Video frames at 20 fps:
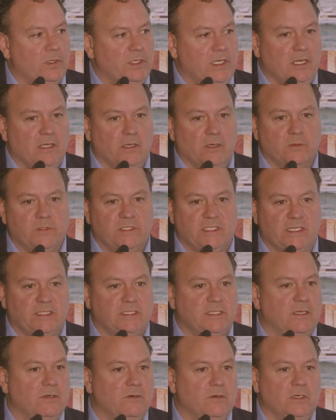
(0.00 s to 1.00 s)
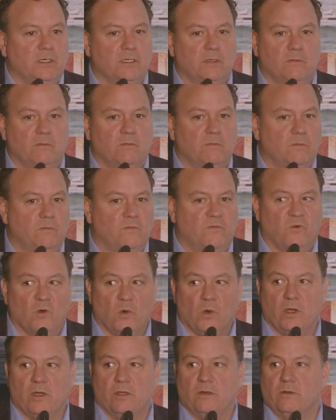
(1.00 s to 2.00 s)
you know, 600,
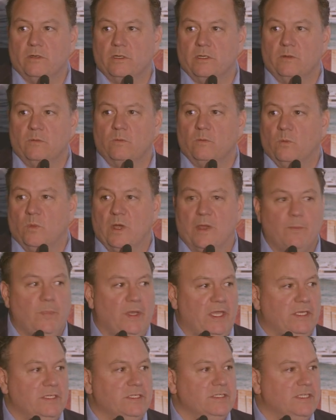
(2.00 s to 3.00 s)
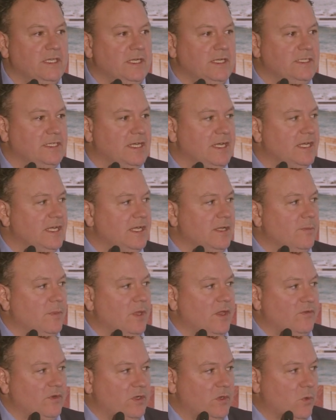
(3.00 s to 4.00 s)
400 web pages at a time
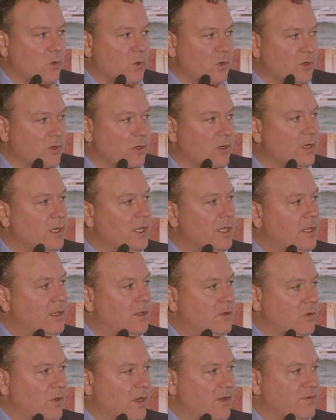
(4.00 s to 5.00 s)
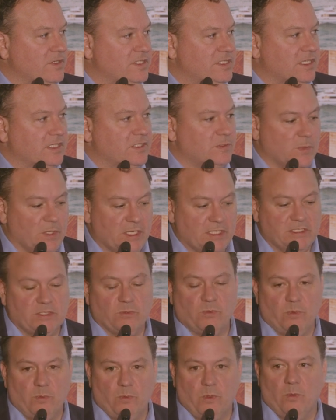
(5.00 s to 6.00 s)
every quarter or every 6 months,
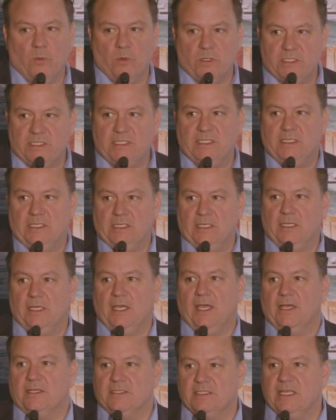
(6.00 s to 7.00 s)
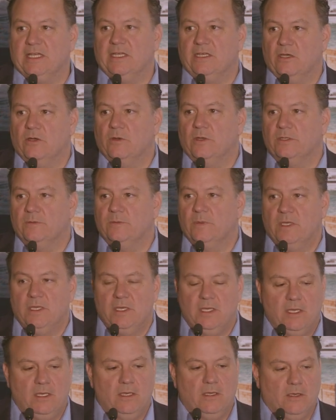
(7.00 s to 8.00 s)
and we're seeing how's that going.
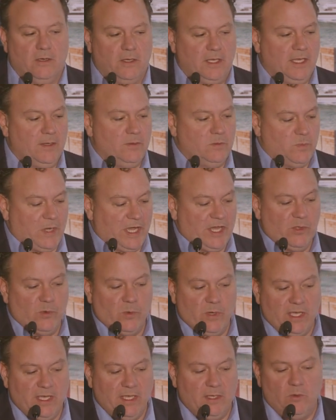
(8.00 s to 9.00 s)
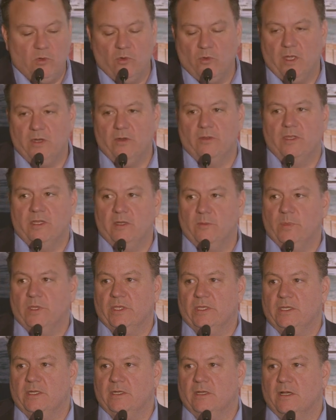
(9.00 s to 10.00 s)
Okay, by the way, greater than $1
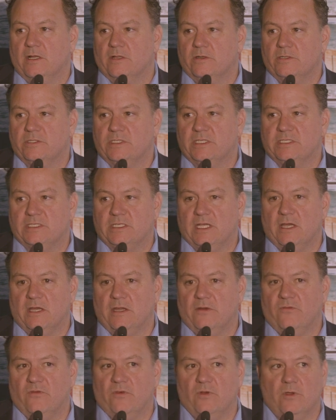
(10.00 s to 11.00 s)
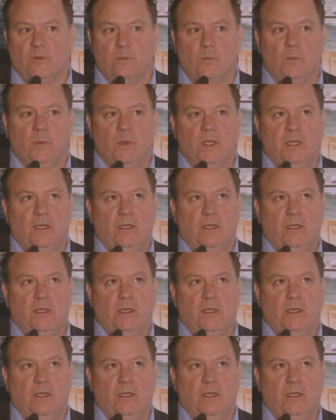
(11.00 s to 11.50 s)
billion has gone from,